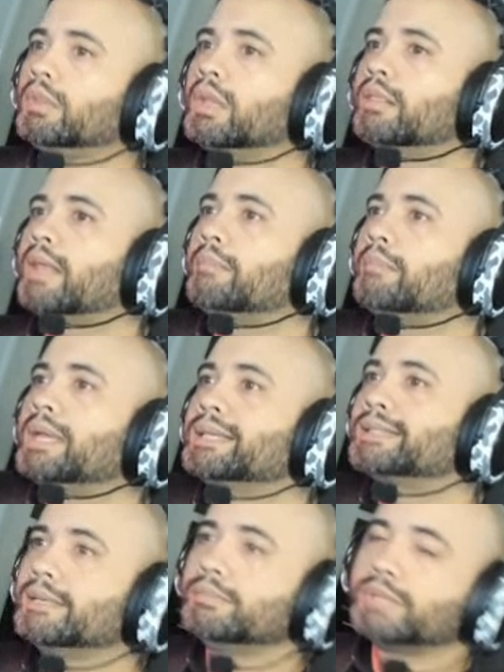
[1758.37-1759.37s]
that makes
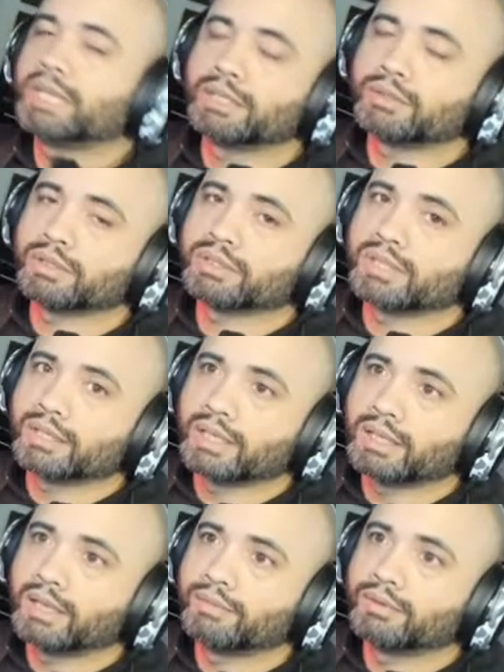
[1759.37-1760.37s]
him dangerous on
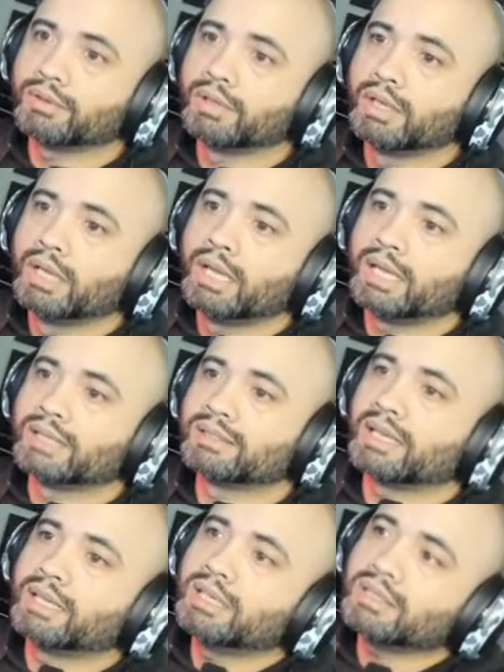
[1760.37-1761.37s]
that level, is
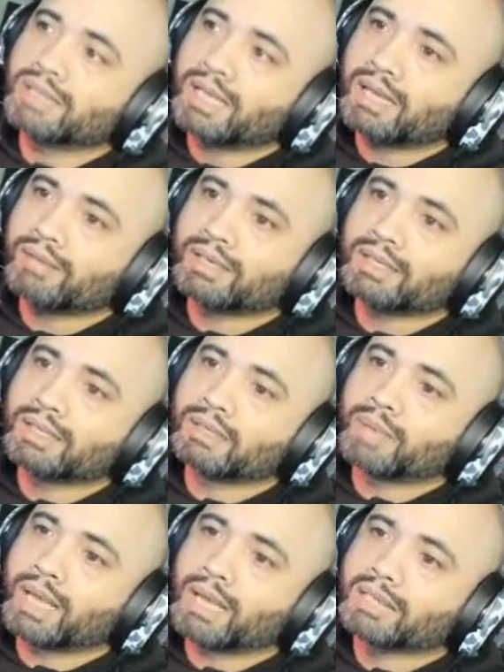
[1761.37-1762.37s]
that he doesn't have anything
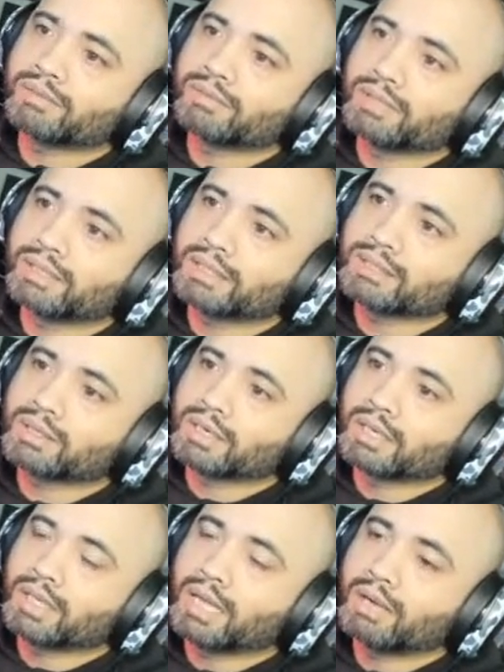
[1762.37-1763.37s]
passively that's going to
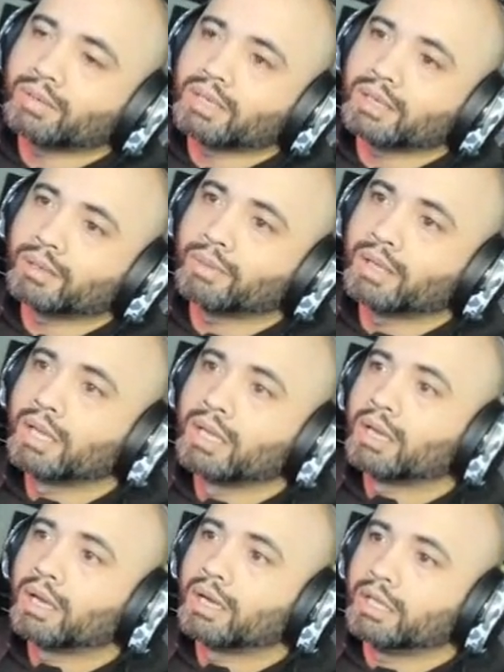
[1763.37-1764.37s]
allow him,
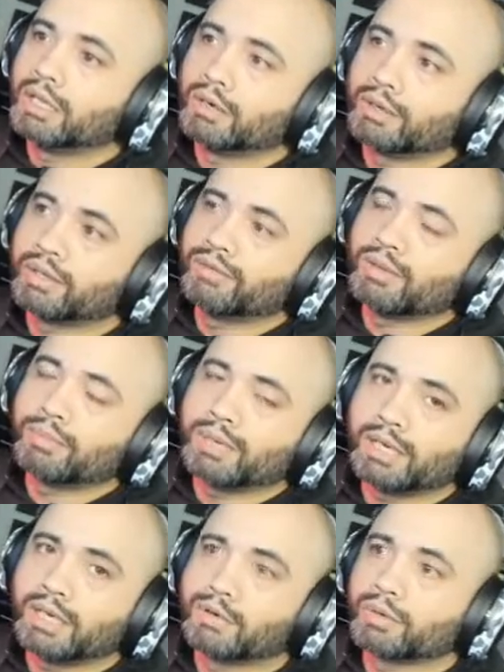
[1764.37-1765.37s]
give him an
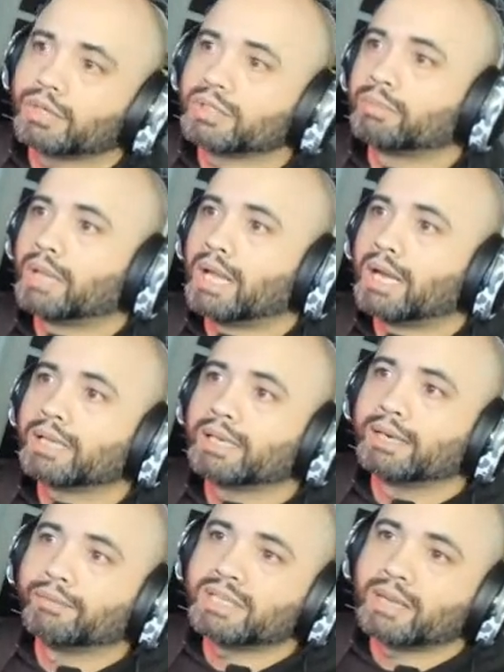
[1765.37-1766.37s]
increased block, and
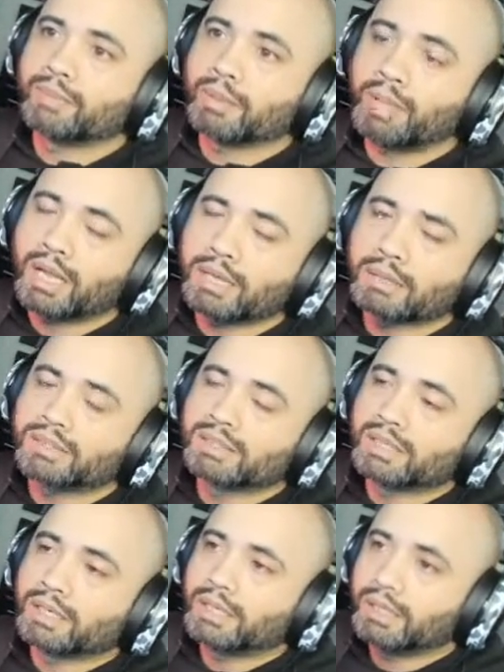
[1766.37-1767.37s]
every time he blocks, he's
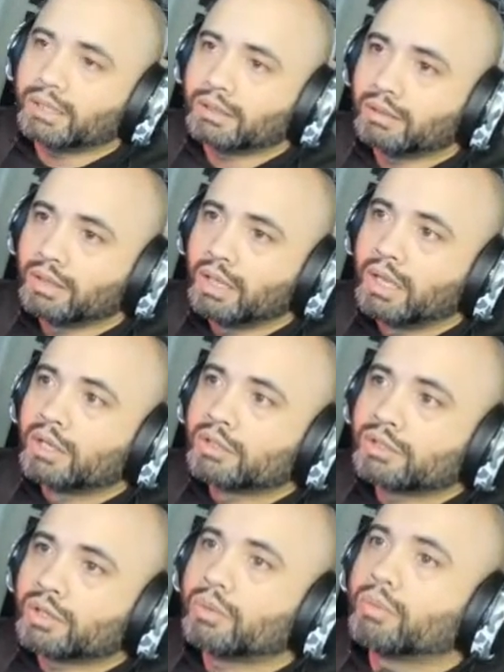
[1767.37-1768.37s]
going to heal.
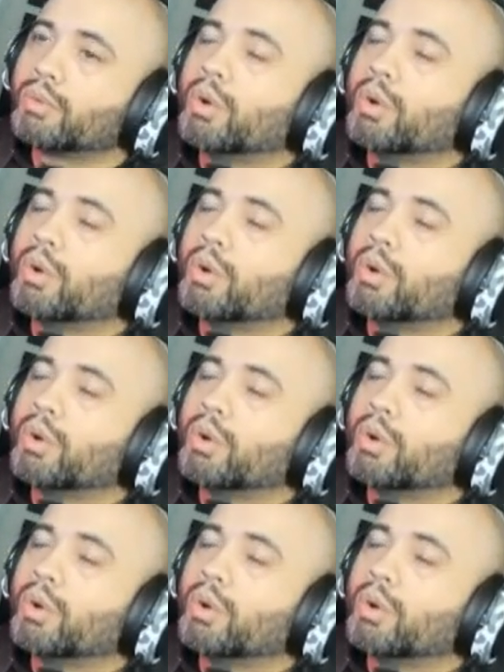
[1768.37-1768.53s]
So,